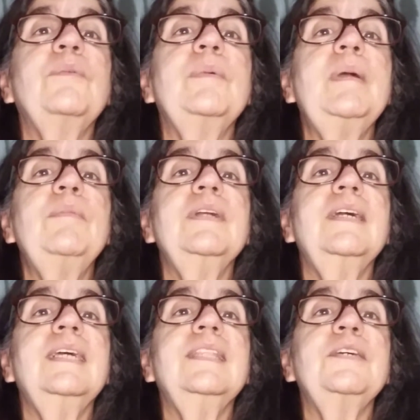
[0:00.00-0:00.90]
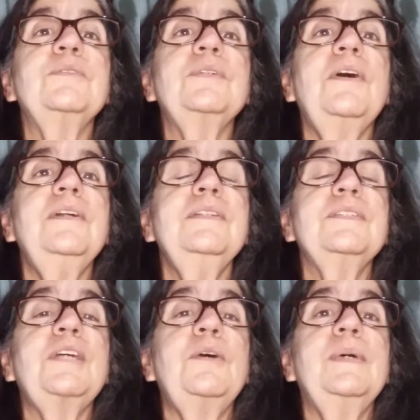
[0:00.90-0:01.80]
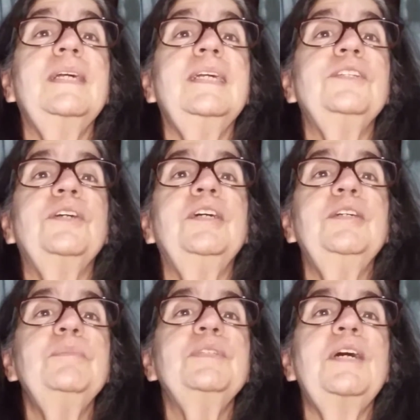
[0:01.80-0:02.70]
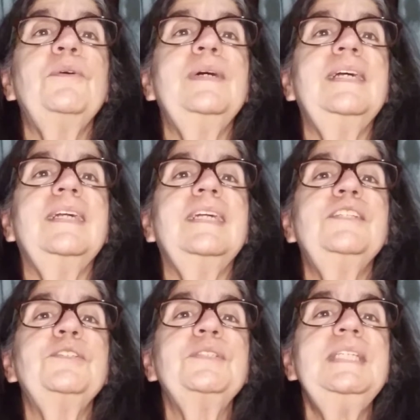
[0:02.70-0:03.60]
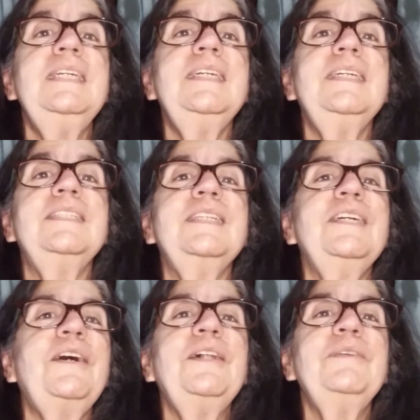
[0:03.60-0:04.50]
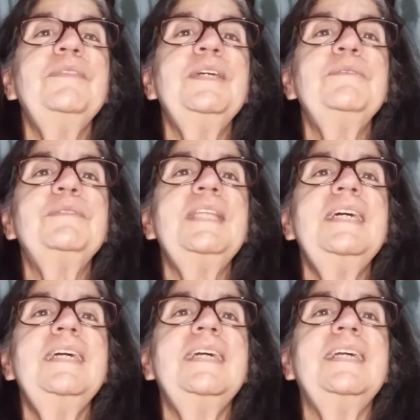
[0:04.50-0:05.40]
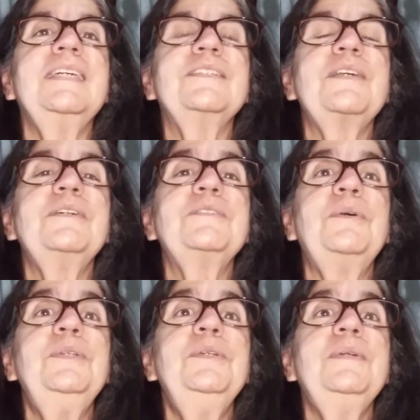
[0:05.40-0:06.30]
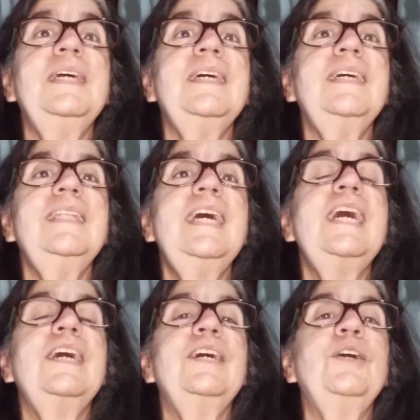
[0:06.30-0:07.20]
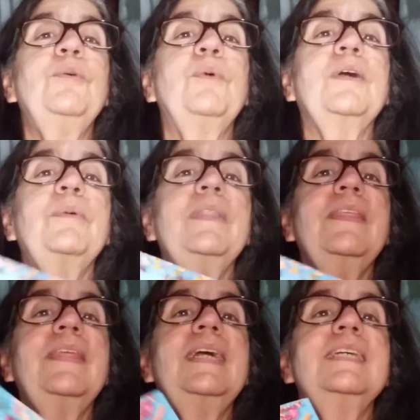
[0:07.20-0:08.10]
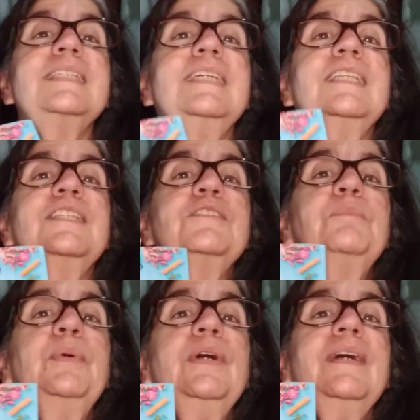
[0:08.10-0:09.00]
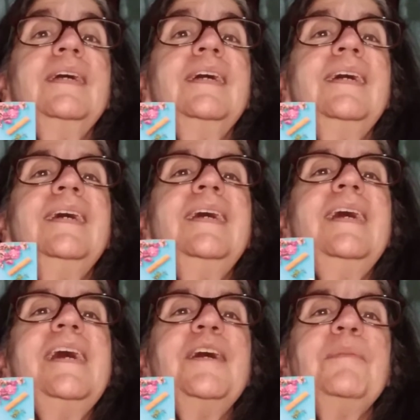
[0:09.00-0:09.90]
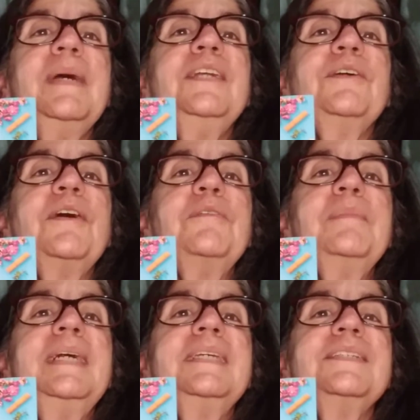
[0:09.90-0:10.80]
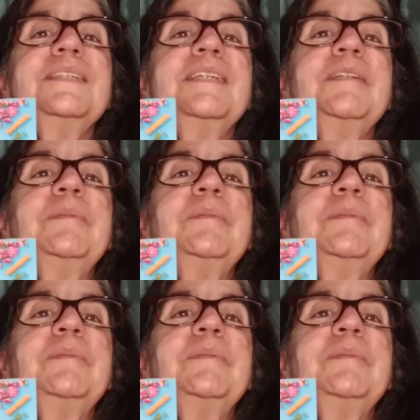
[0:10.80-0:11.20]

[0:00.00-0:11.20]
Remember, you're going to get those gardens going, get your herbs going, get your seeds, get all of those things so you can work with the things in this book and make your own medicine.